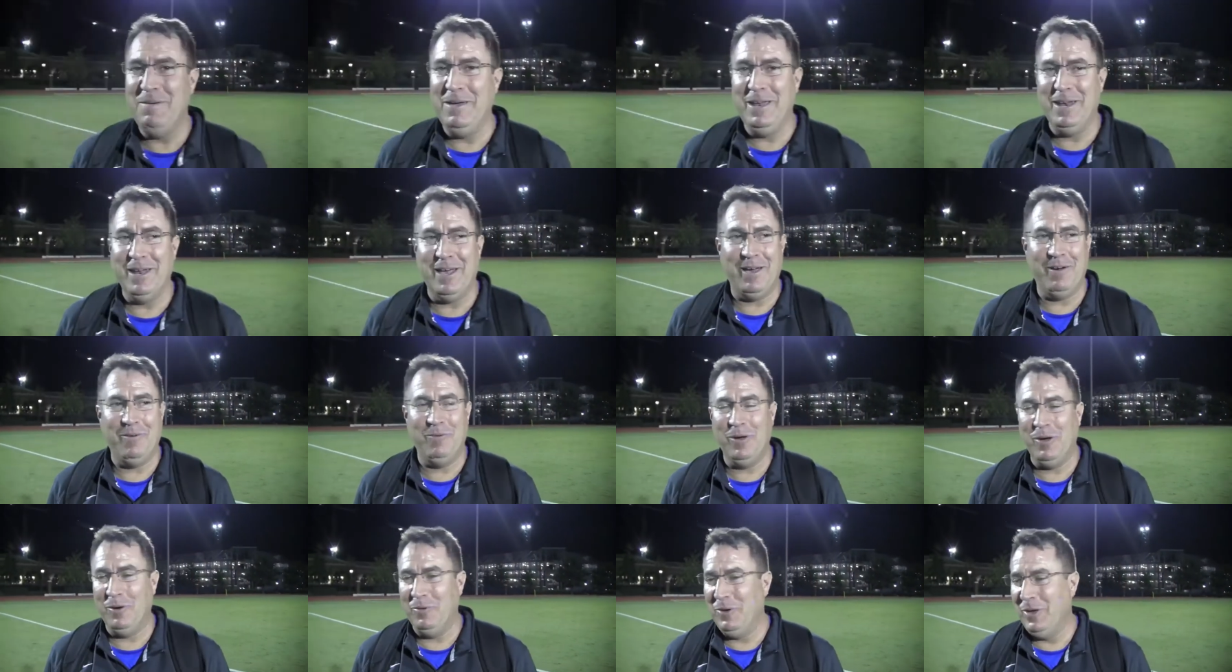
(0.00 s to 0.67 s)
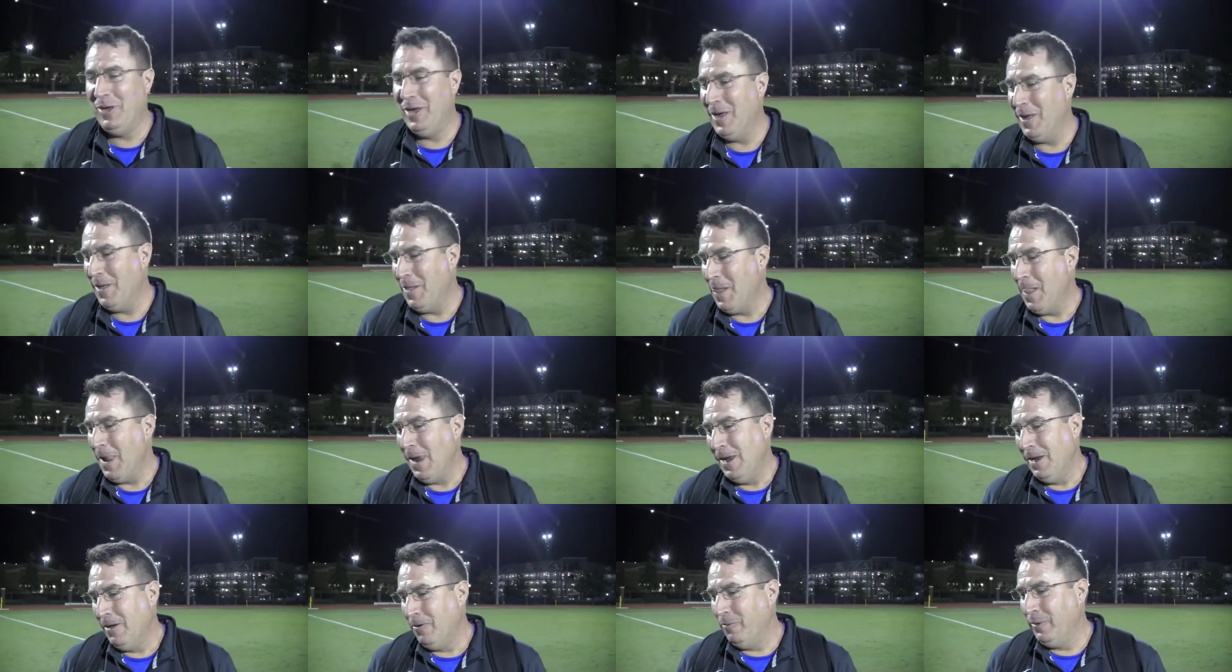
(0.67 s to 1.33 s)
mean, uh, we. we
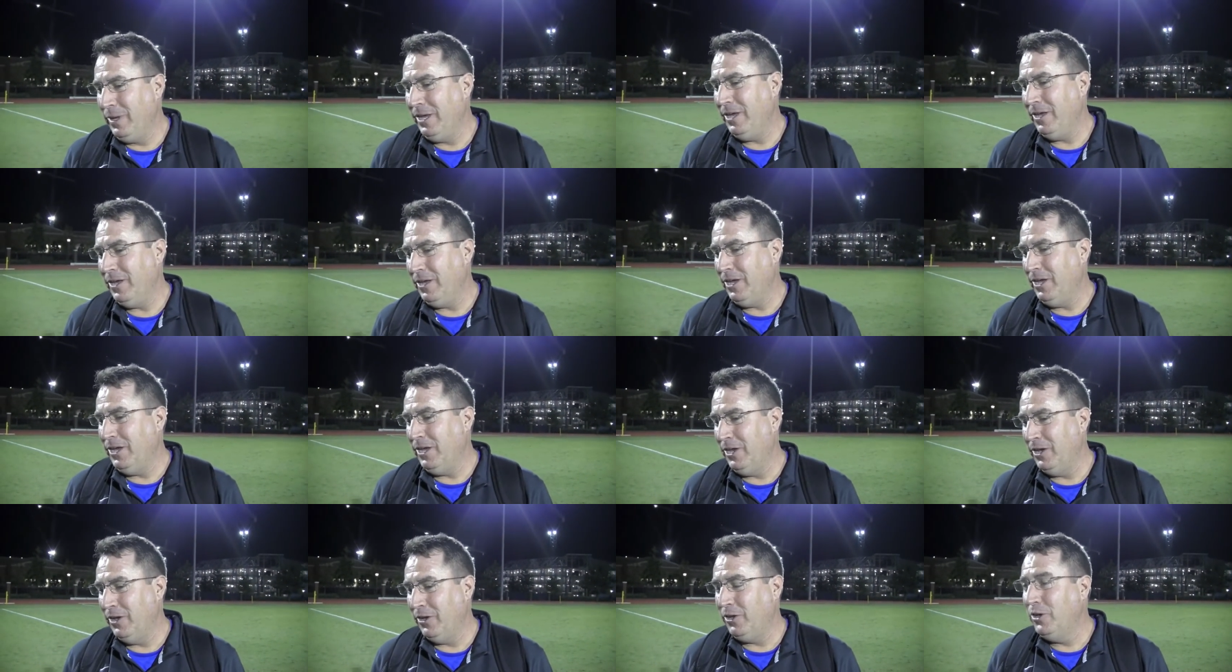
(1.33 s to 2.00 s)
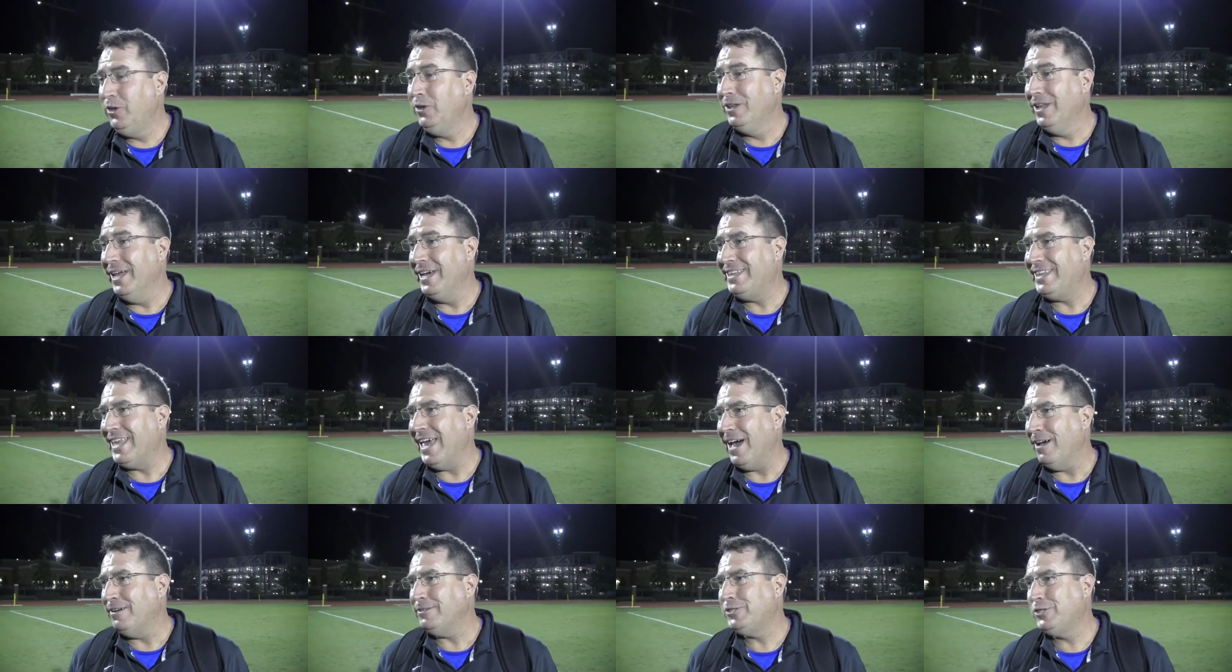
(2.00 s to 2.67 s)
we, you know, you'd like
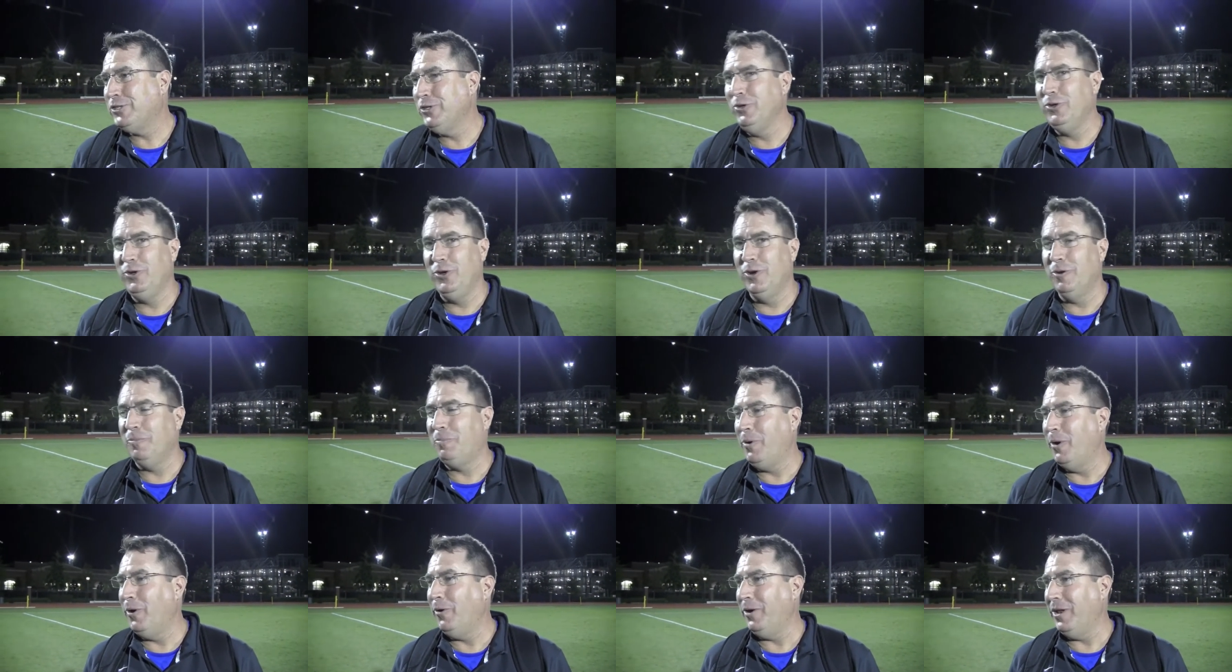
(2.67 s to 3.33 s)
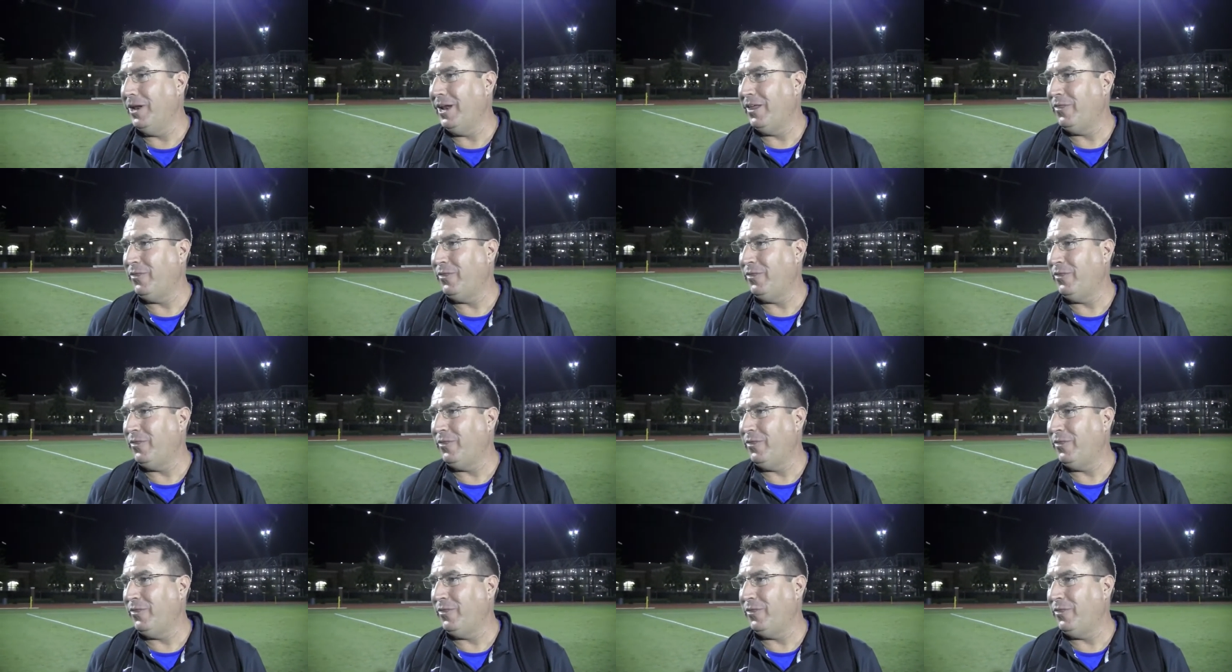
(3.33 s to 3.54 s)
to outshoot your opponent.